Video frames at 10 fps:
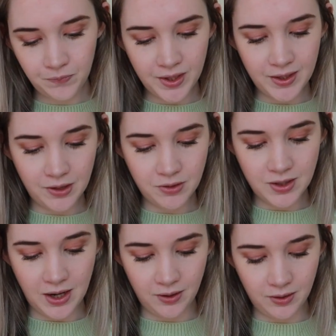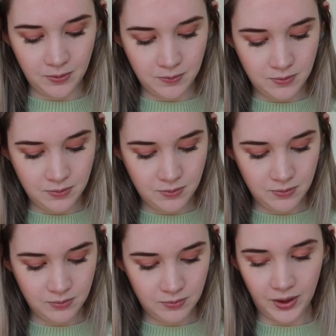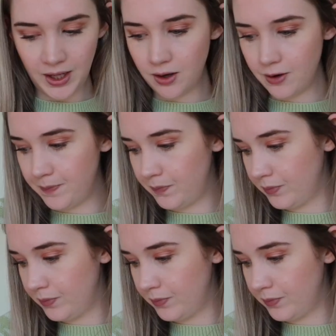And then I'll just edit them later.